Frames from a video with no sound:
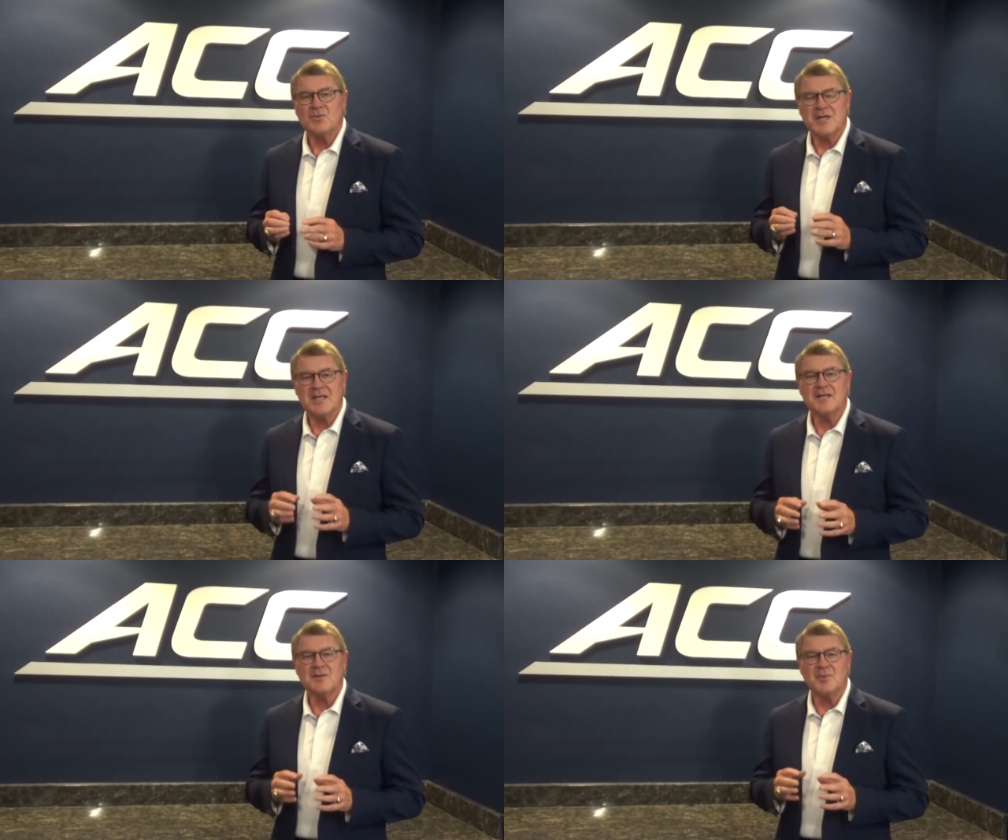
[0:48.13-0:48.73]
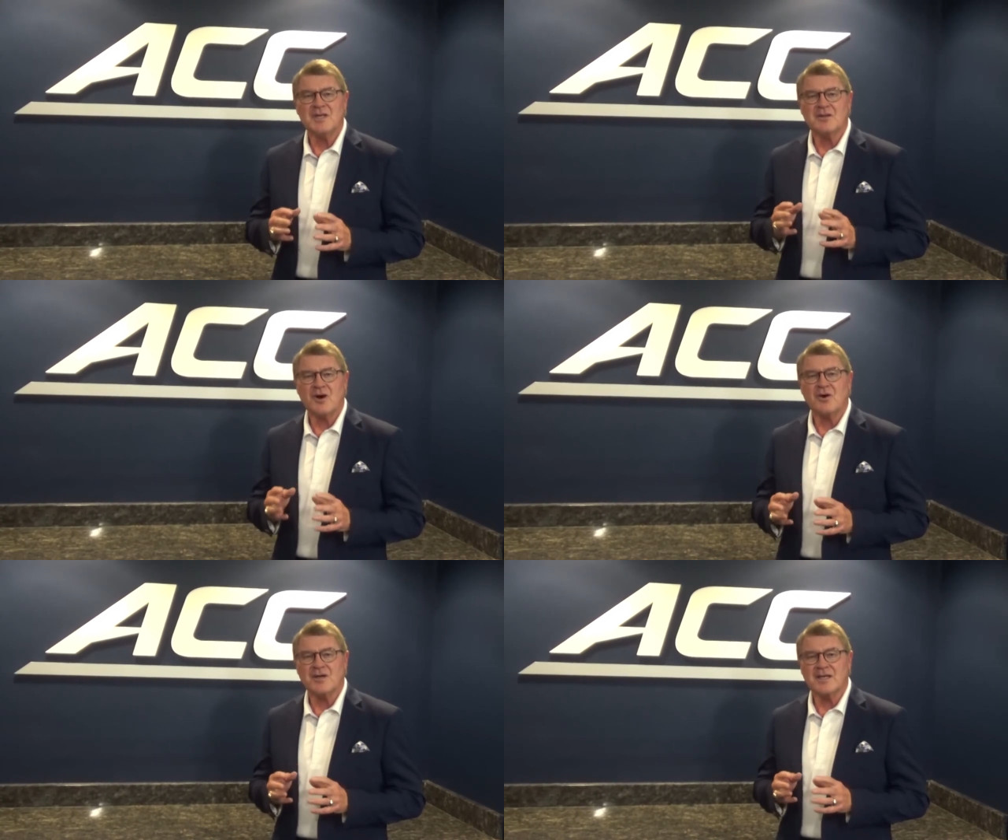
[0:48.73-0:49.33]
we need to be
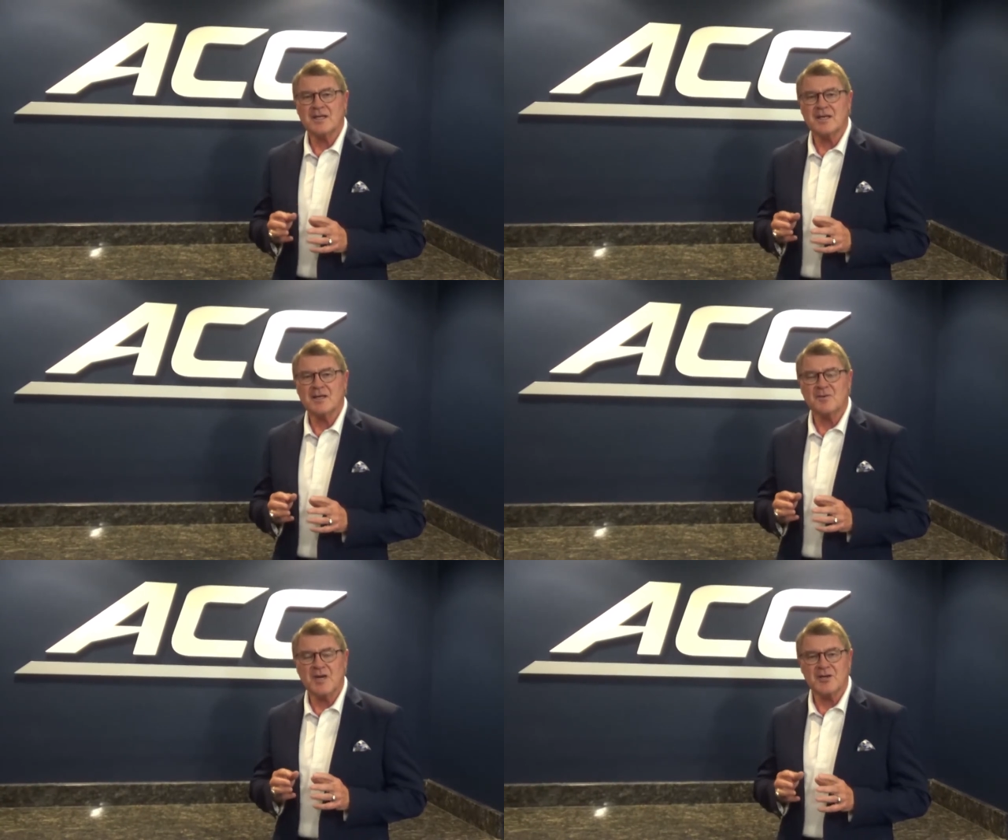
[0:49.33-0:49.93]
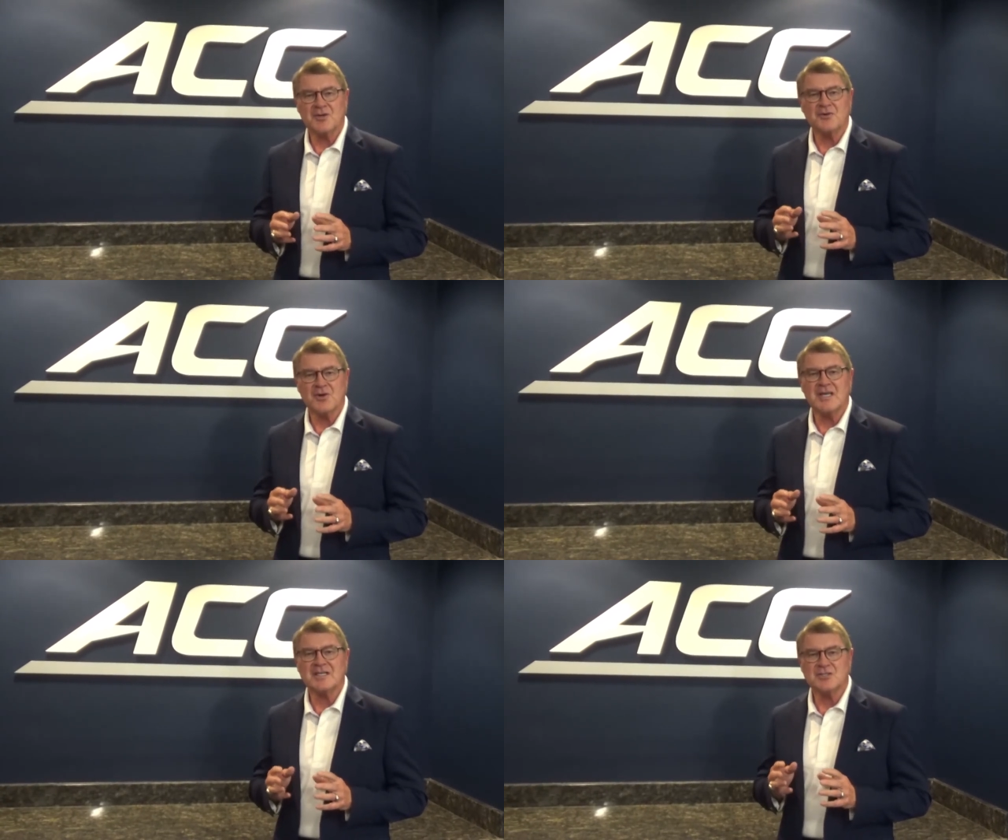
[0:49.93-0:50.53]
talking about
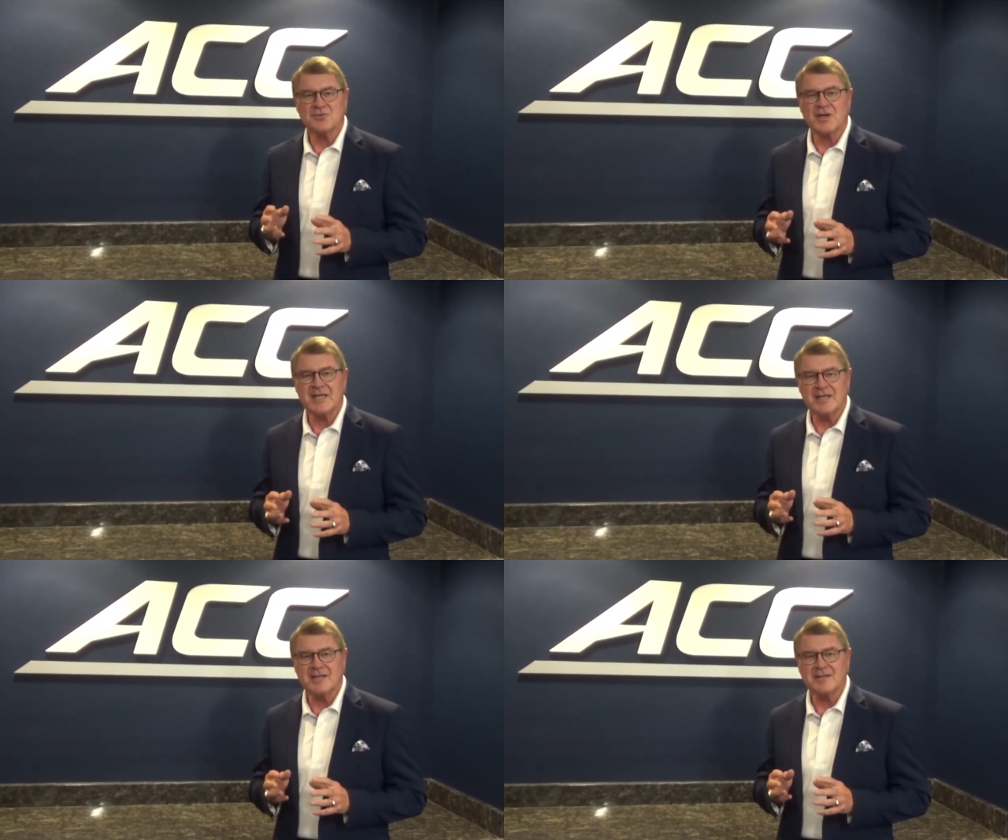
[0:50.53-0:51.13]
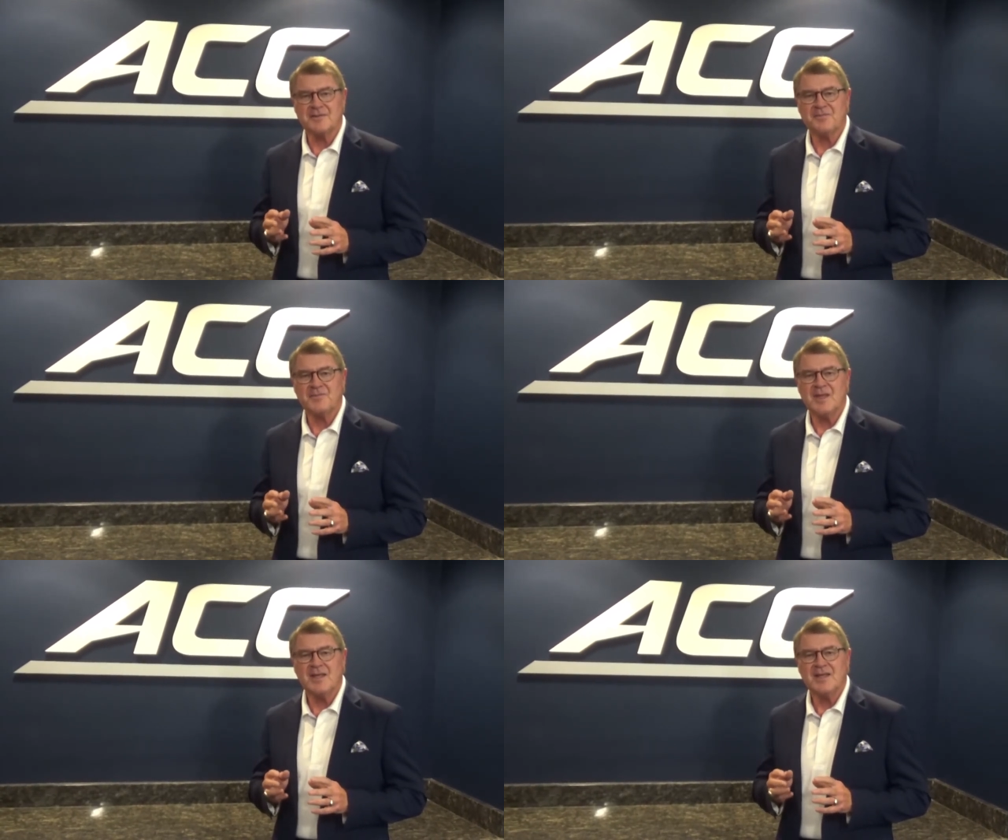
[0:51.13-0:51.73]
underage
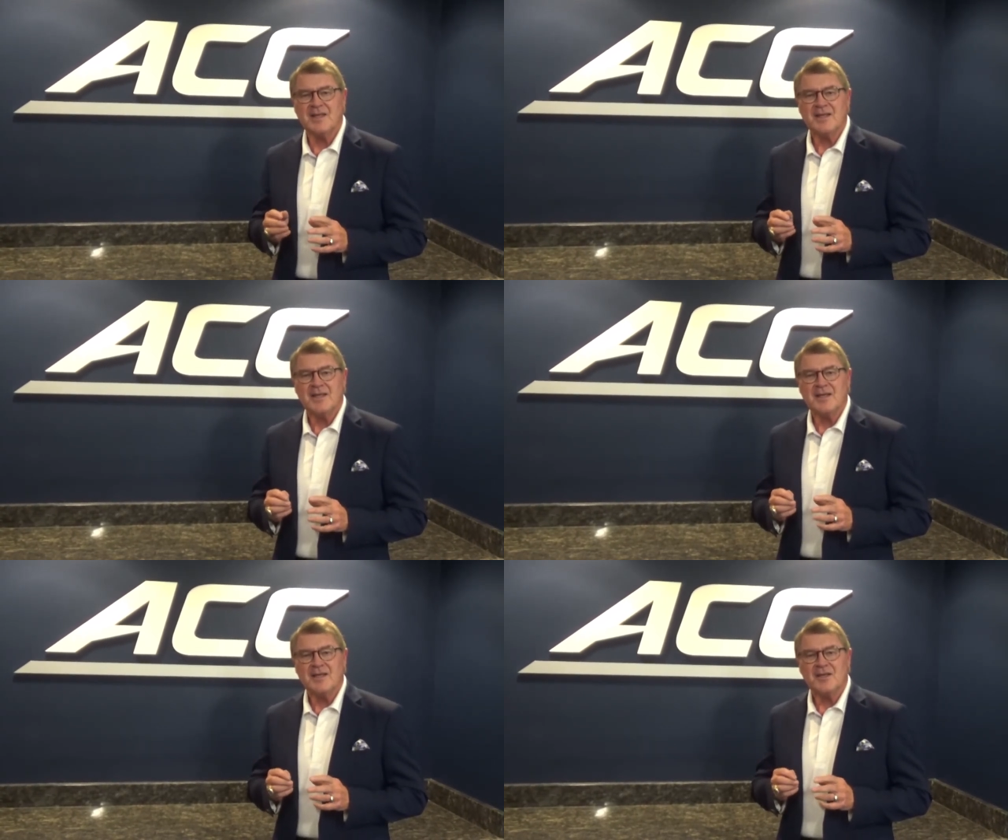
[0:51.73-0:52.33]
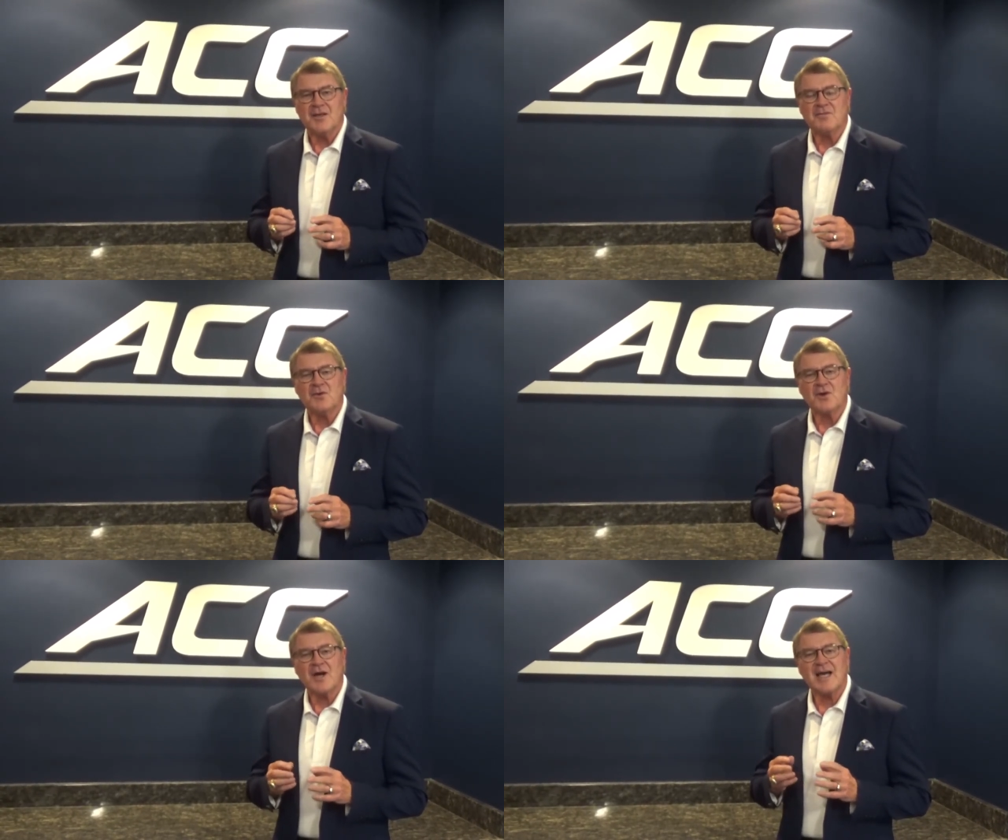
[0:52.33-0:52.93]
drinking. If
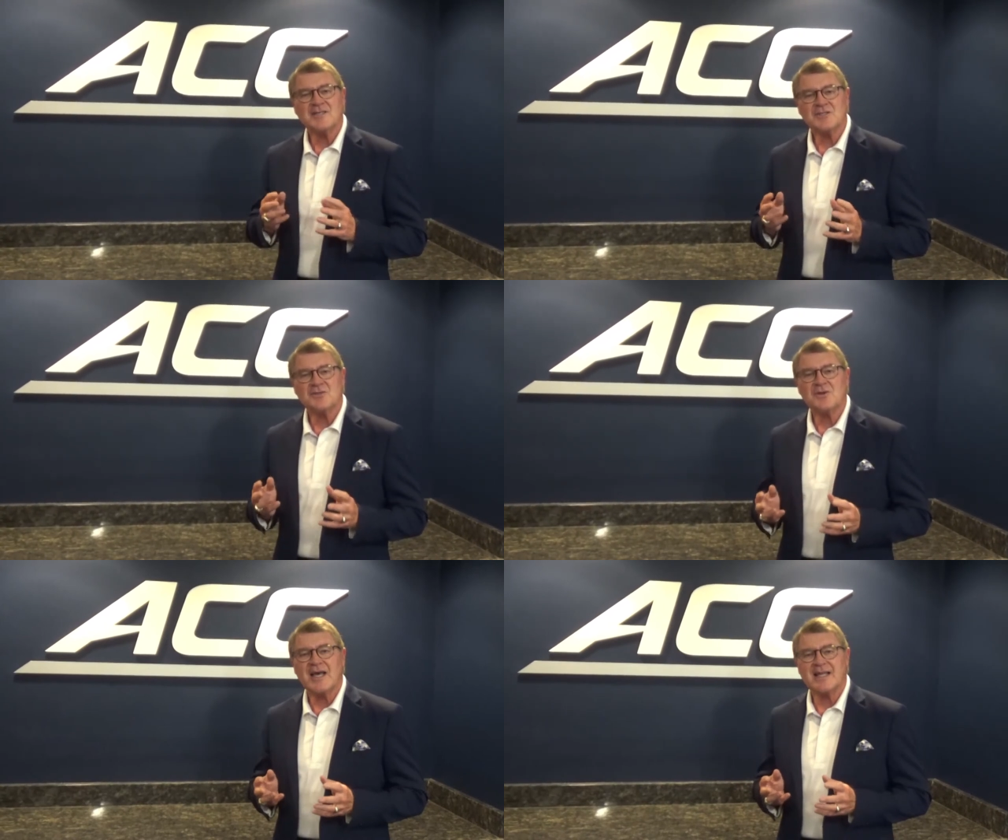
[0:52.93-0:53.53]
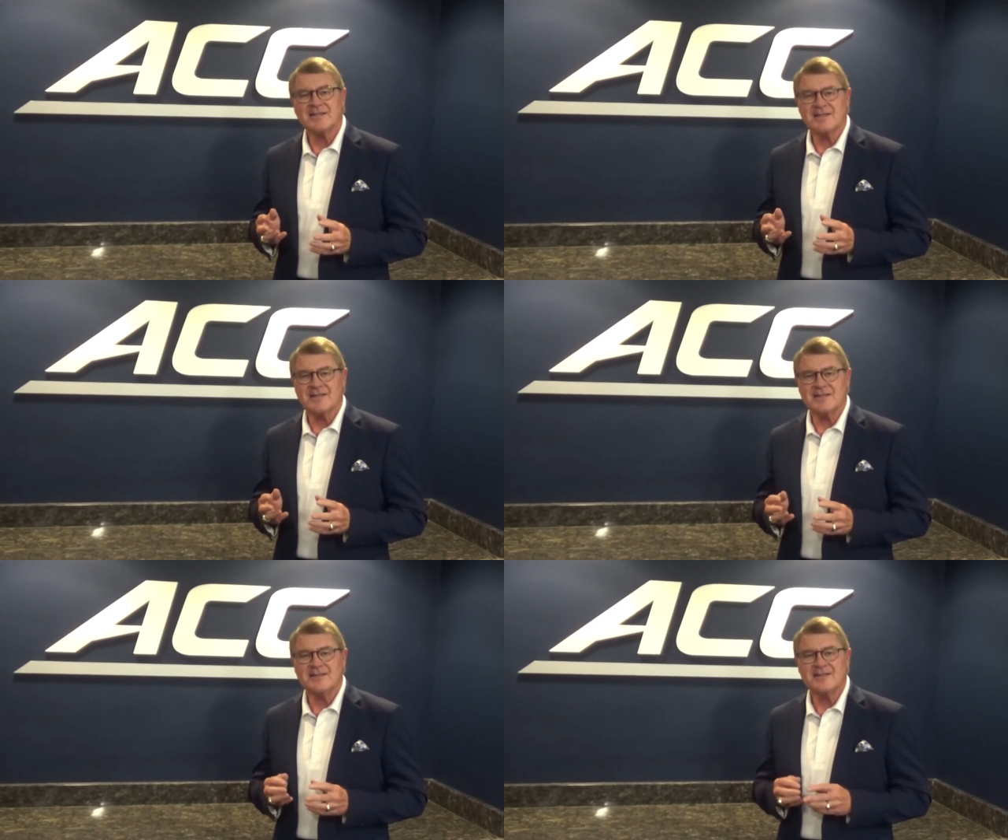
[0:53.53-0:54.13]
you're a high school
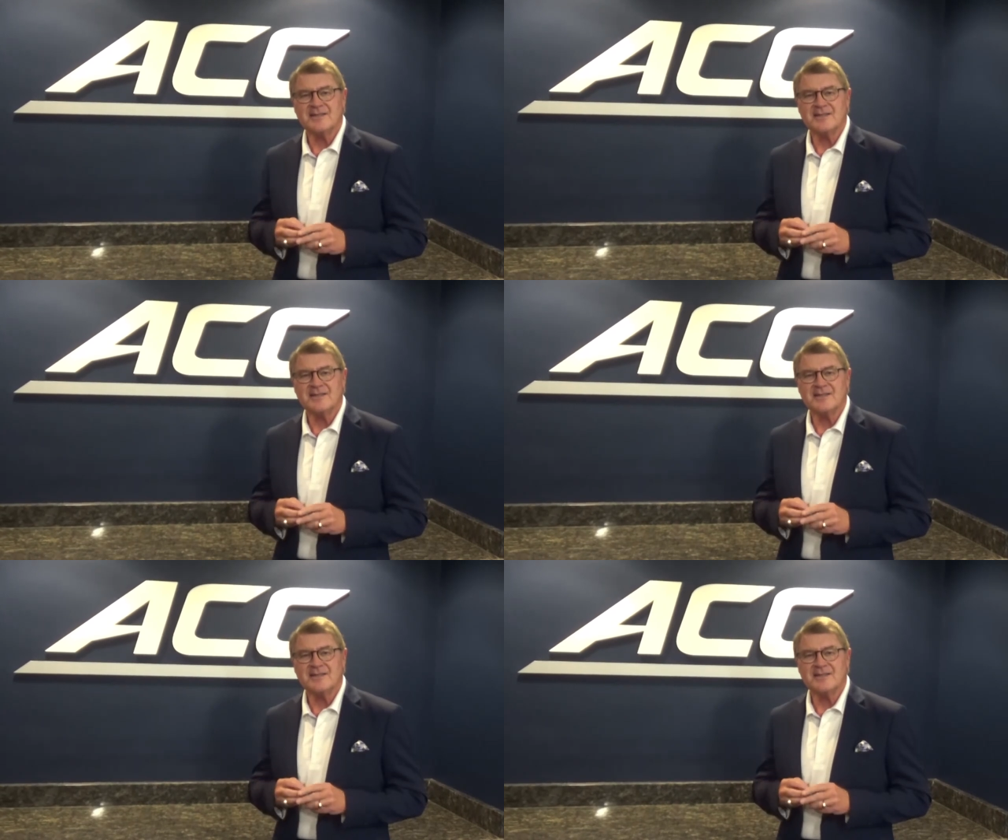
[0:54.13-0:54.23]
athlete,